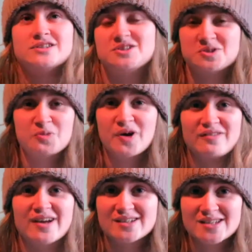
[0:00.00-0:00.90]
just
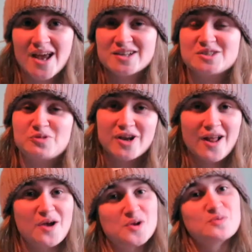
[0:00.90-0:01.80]
perfect. She's bringing
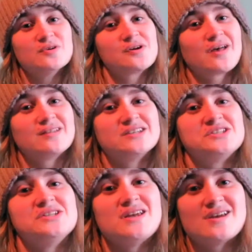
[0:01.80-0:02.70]
out a new book
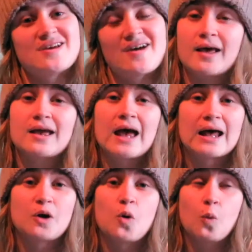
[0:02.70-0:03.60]
this year, and I
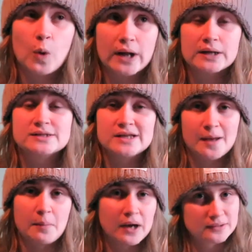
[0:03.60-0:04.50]
cannot wait to
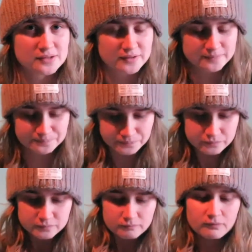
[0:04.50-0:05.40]
get my hands on it.
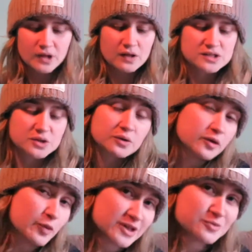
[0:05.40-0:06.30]
So
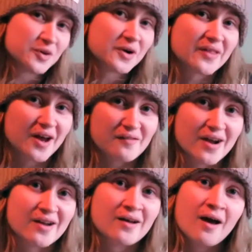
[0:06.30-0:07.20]
the best book that I
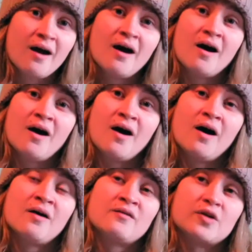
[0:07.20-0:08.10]
read
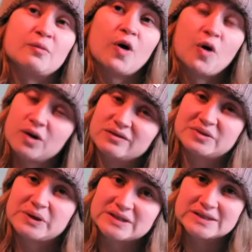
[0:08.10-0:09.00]
from all of
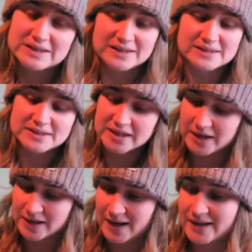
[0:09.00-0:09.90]

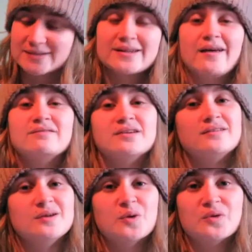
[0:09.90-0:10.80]
2019 is
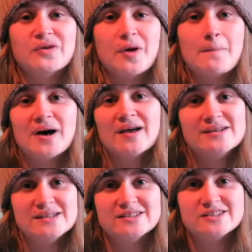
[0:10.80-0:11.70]
Everything Under by
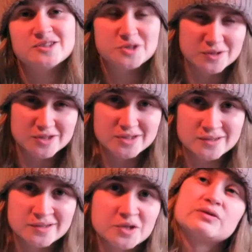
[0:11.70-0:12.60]
Daisy
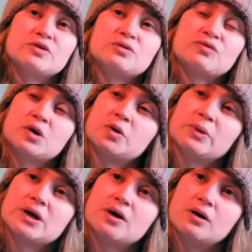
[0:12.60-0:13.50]
Johnson. If you follow
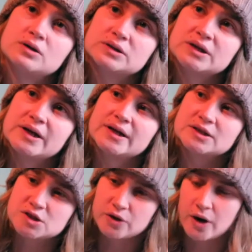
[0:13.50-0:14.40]
me on
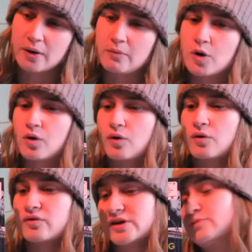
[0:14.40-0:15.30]
Instagram
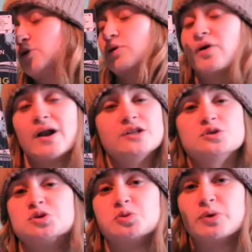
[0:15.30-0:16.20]
or Facebook or any
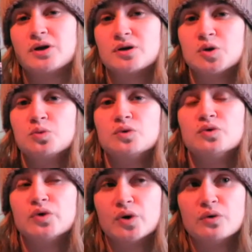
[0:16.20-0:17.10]
social media, you will
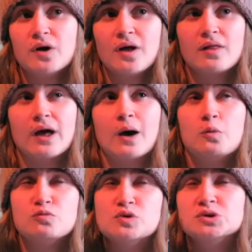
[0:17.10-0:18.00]
know how
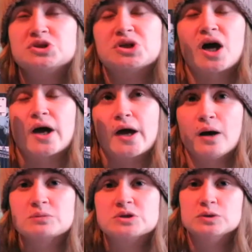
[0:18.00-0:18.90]
much I
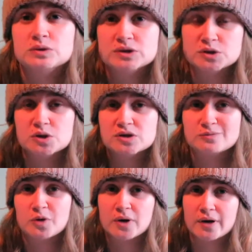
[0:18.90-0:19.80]
absolutely adore this
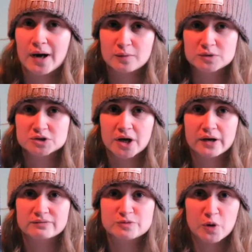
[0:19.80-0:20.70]
book and how much I
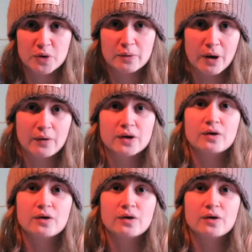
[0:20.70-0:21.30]
have spoken about it